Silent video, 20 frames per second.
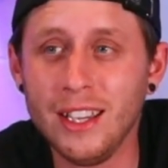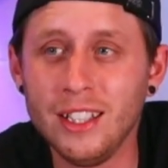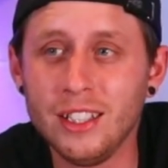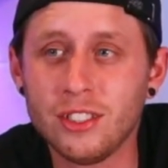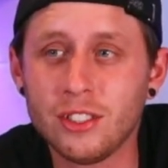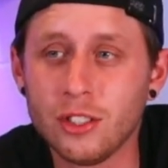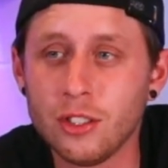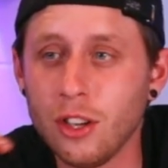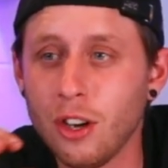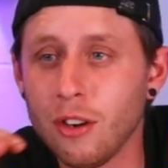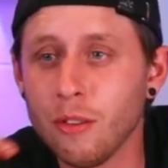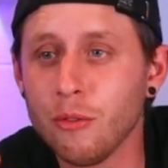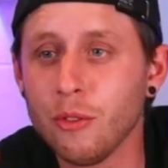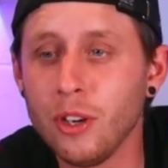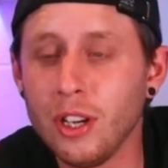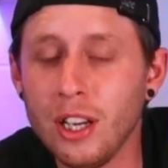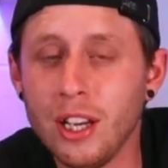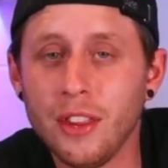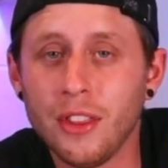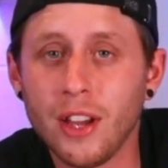it's not
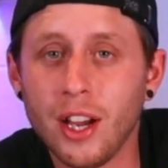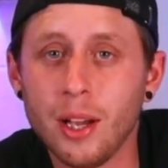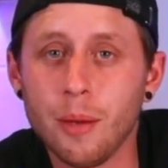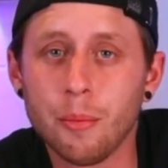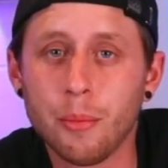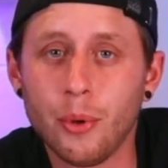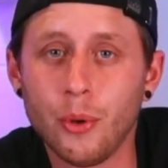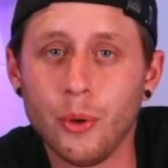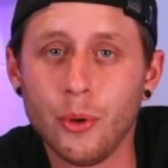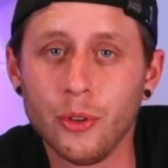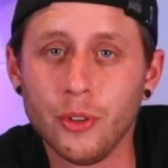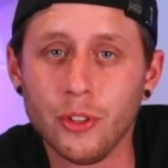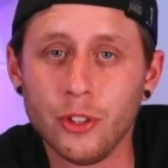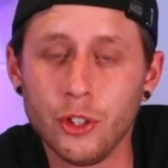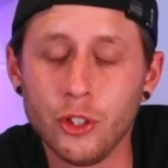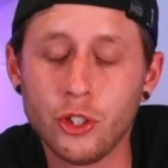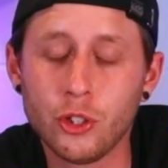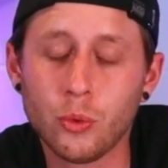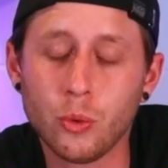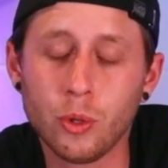really that important.
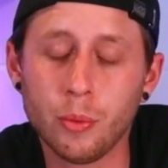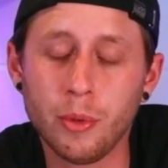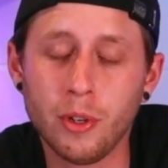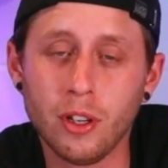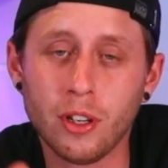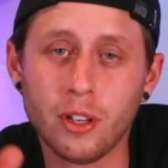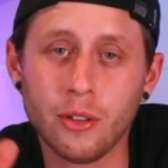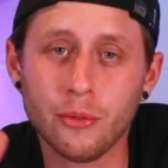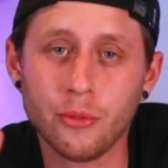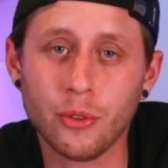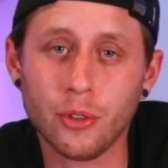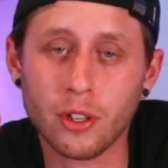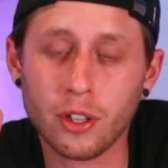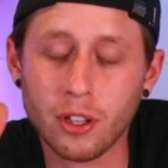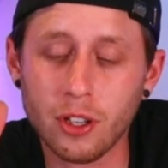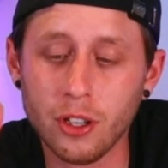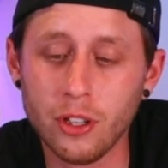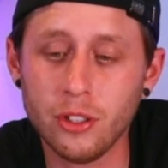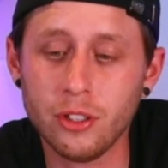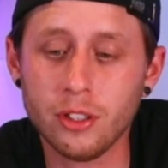You just want to be looking for a
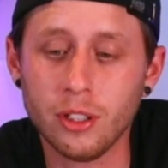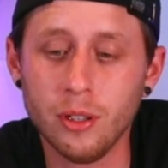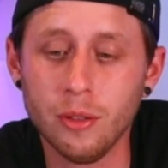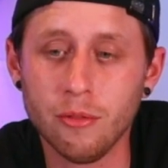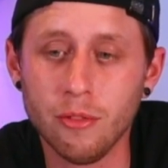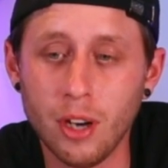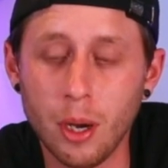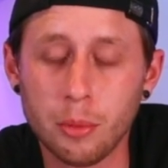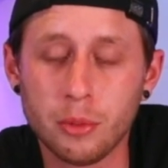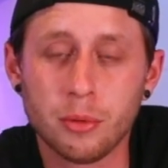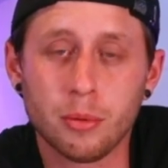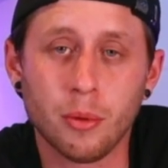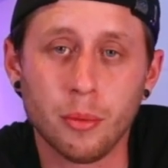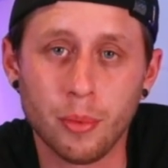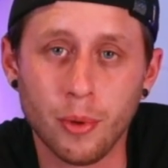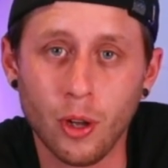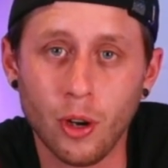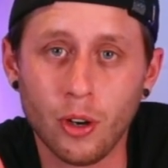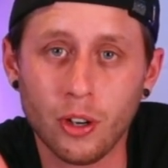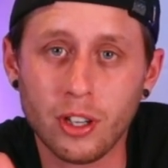good, reputable
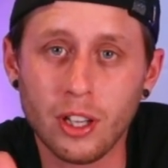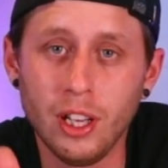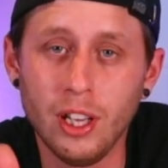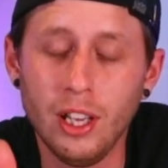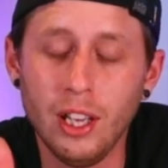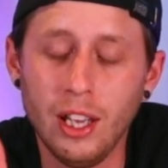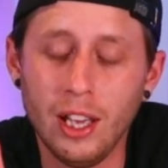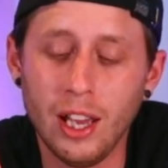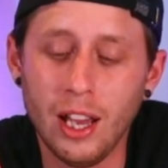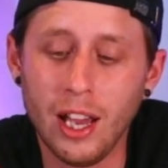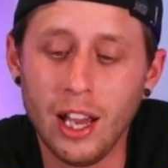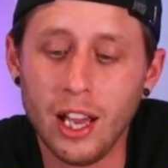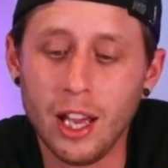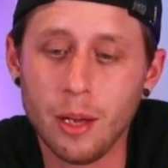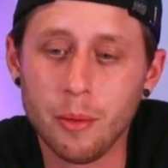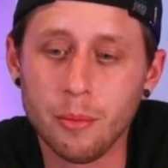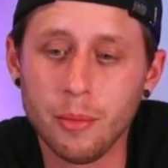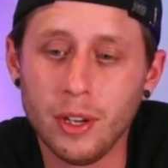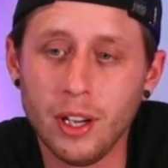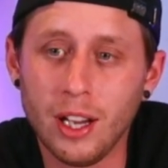block.
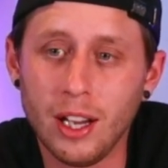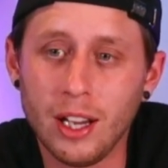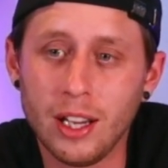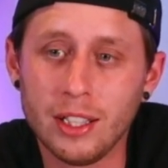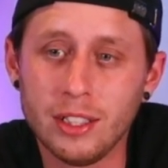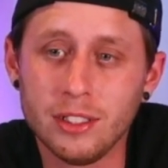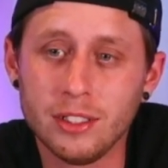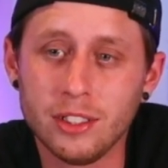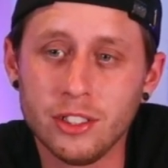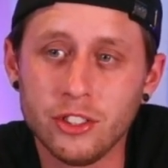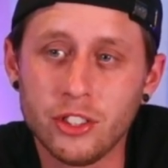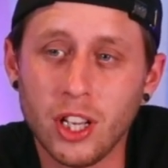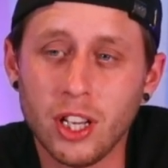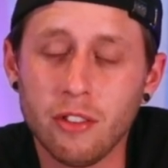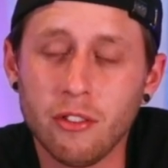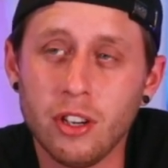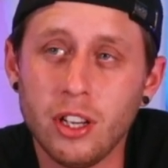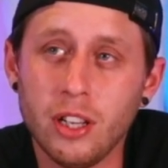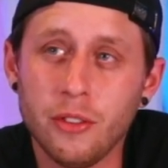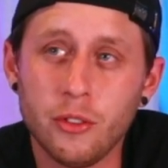Um, and
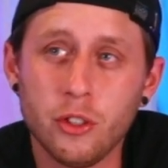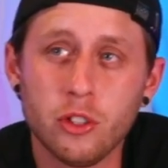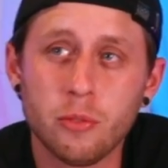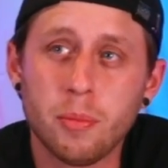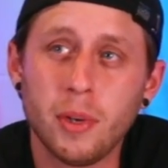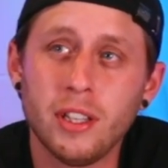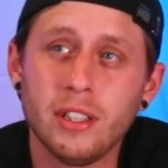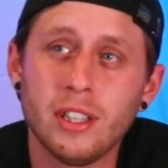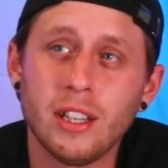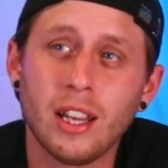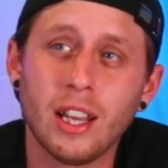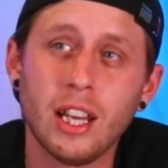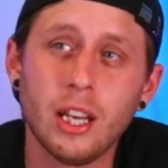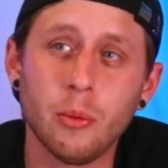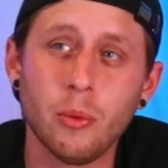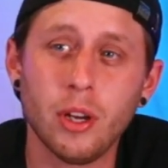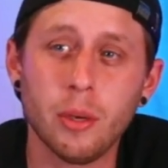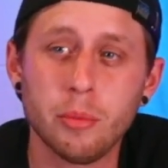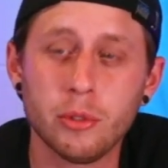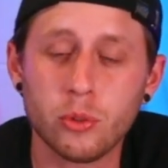generally, if you're spending
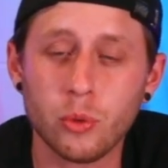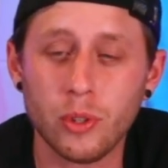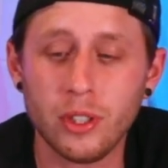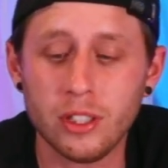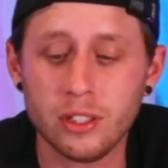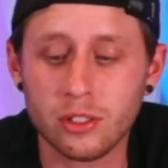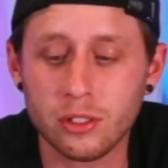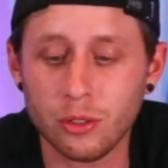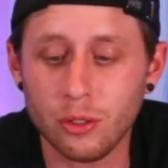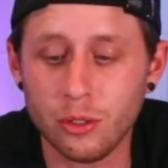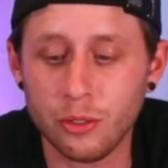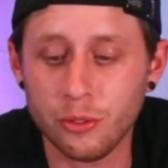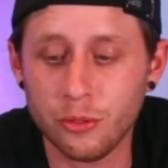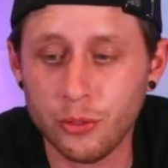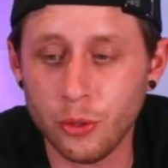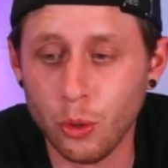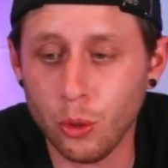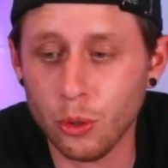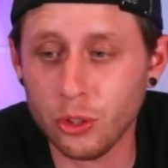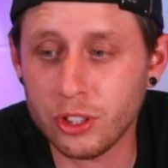anywhere between sort of
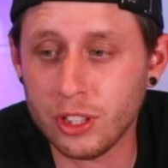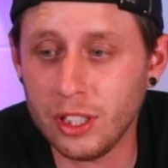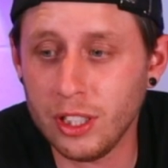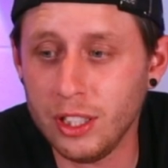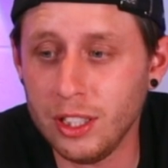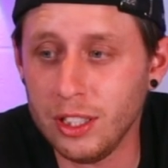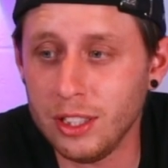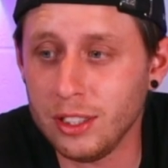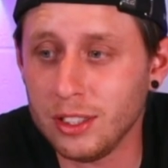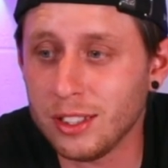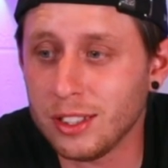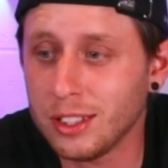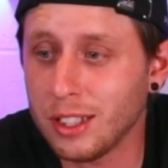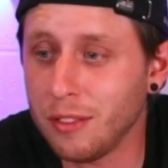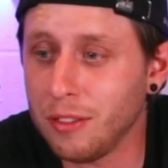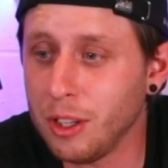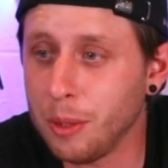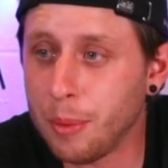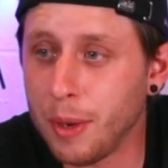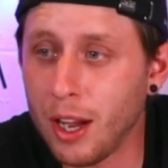40 to
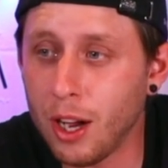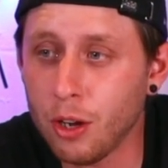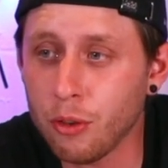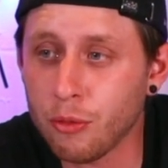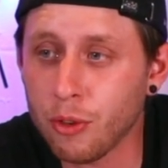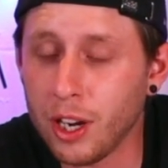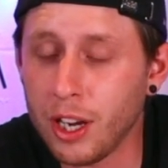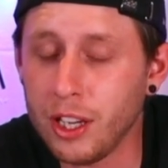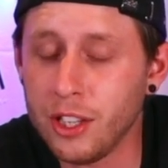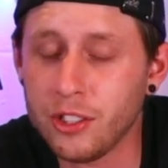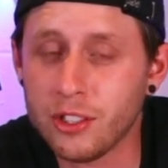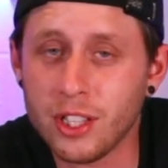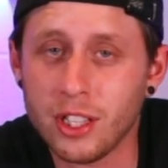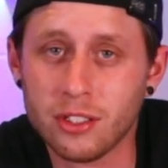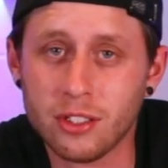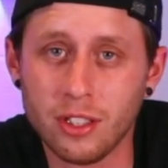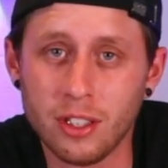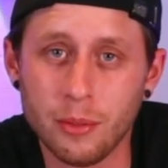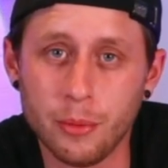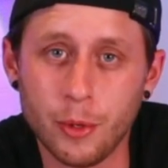70 pound range,
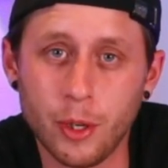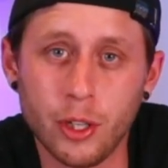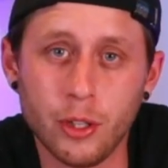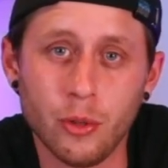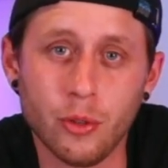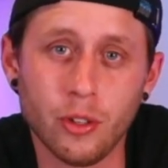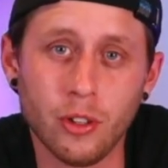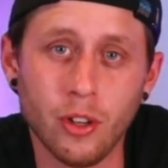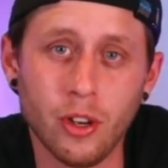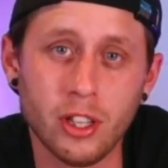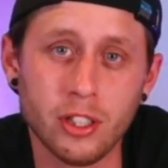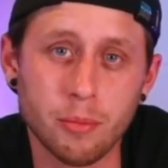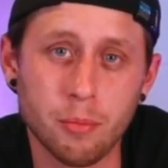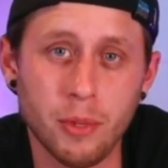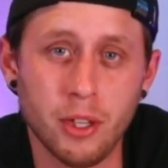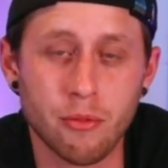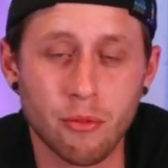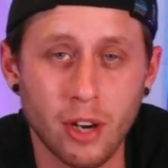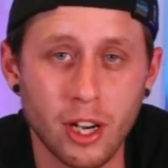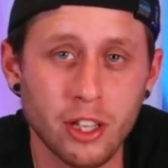that's going to buy you a nice
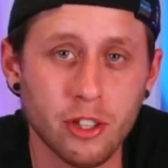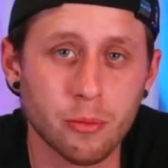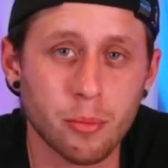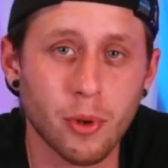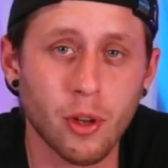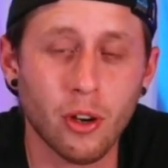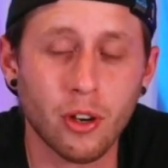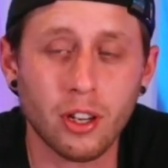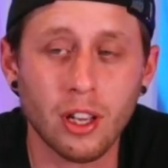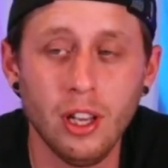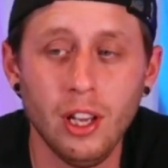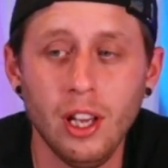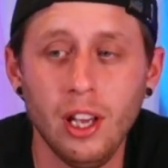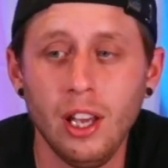mid-range block.